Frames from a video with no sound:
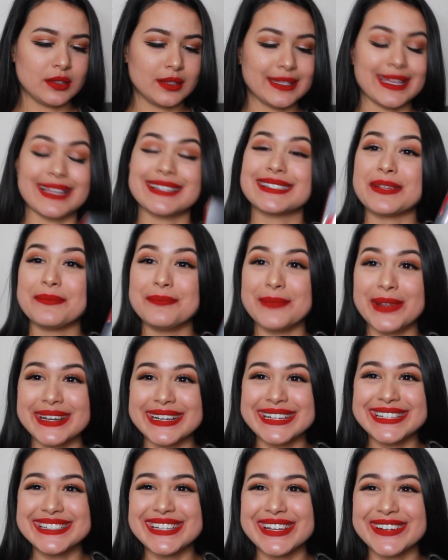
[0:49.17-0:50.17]
Yes,
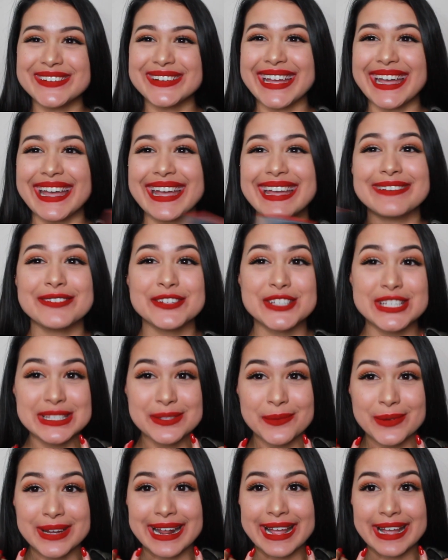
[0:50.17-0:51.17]
Mary Jo K, which is the
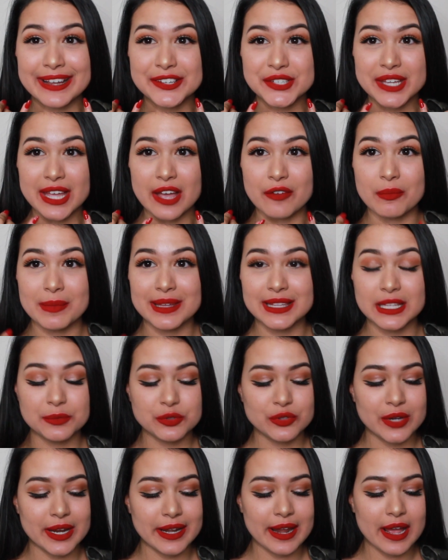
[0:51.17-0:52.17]
one I actually have on my
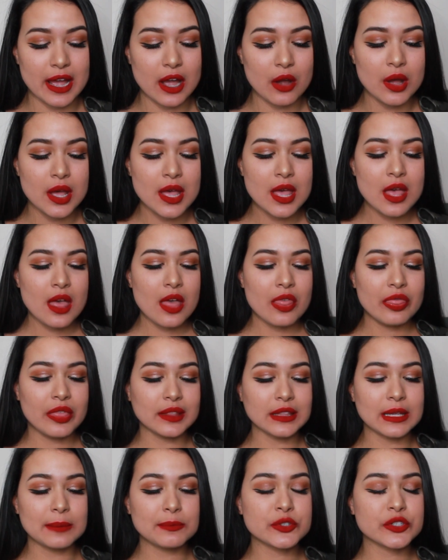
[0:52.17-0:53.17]
lips right now. The
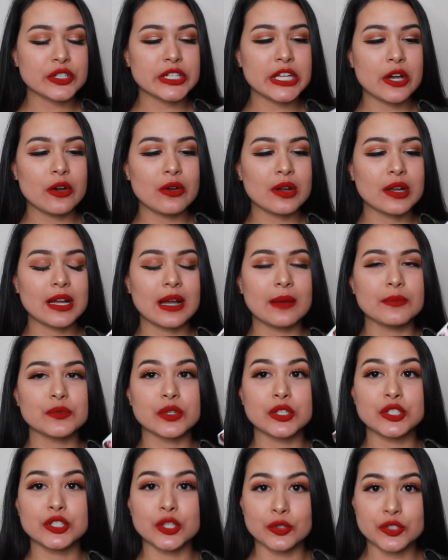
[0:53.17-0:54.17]
Lip Trio comes
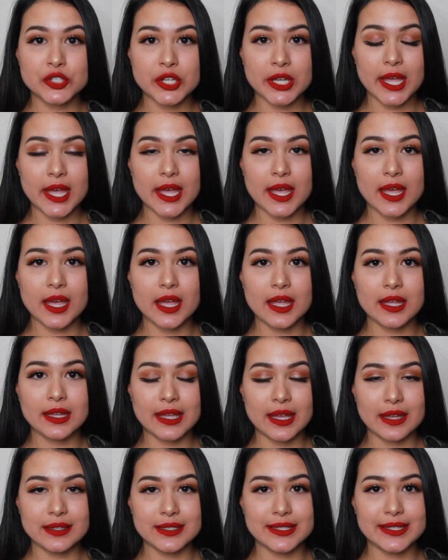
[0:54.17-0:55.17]
with Dolce K,
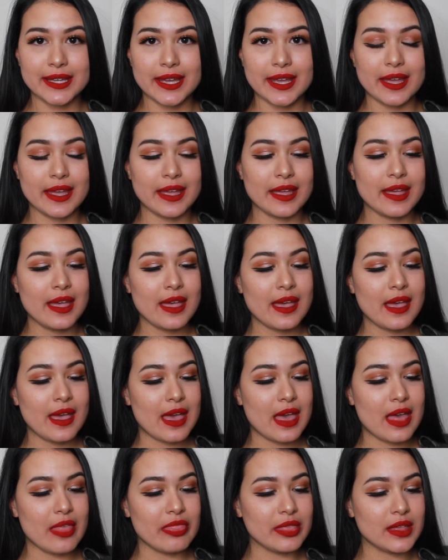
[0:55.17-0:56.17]
Candy K,
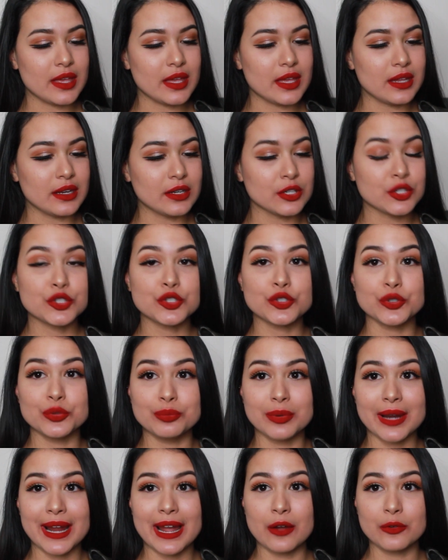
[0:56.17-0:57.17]
and then True
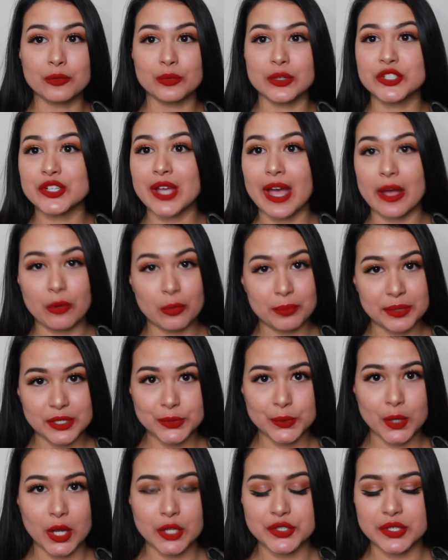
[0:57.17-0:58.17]
Brown, which I will be
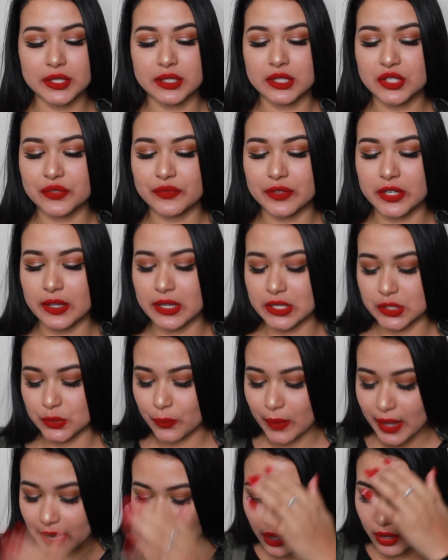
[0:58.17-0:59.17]
swatching in this video as
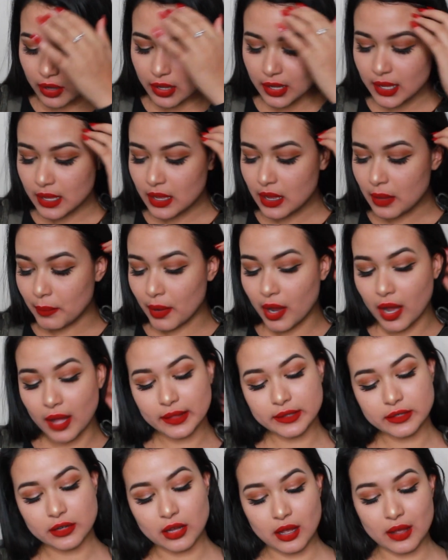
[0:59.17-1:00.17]
well. But all
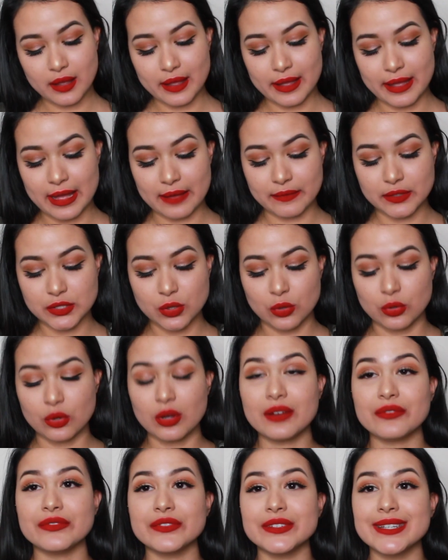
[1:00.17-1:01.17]
in all, I have a total
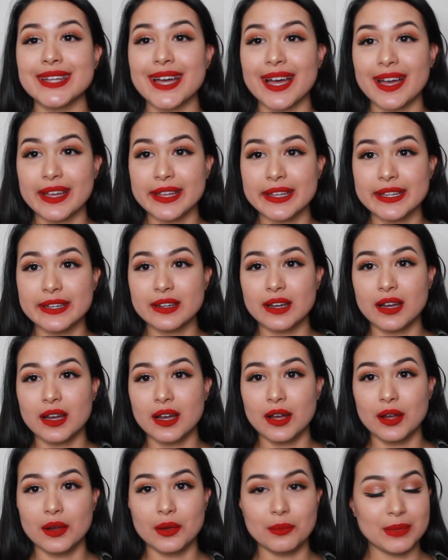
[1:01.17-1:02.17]
of 9
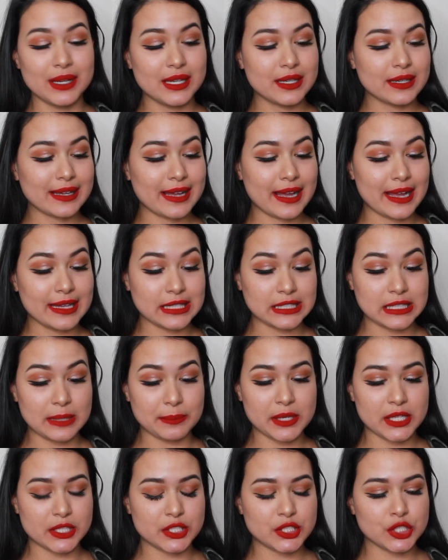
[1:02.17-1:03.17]
Kylie lip
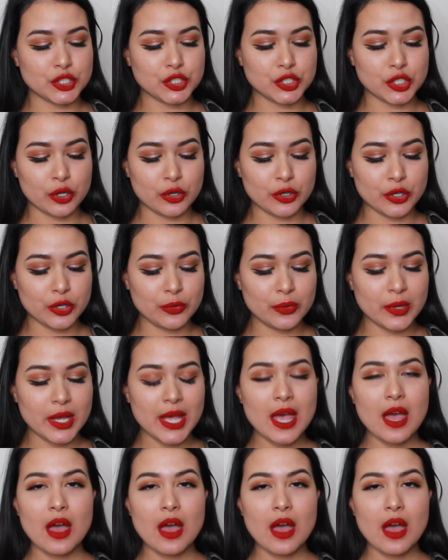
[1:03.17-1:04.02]
kits to show you.